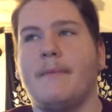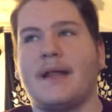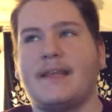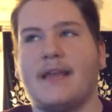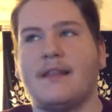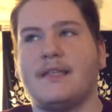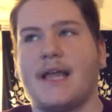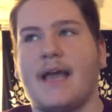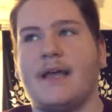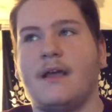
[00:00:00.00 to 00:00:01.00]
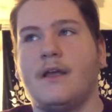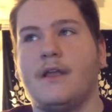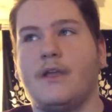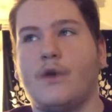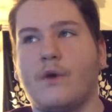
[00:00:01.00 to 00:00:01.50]
But at the end of the day,
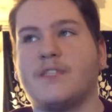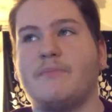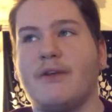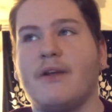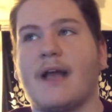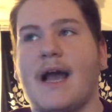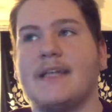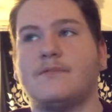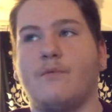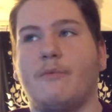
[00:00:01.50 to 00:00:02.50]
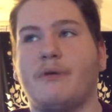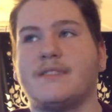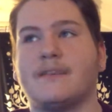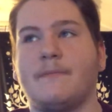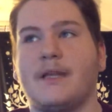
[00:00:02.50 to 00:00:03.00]
your spirit guides will
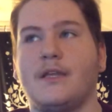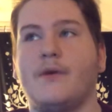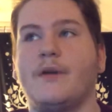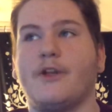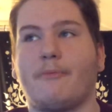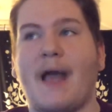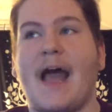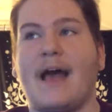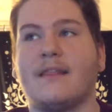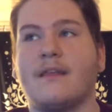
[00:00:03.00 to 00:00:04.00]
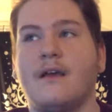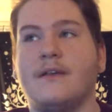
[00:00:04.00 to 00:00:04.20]
put something new in your path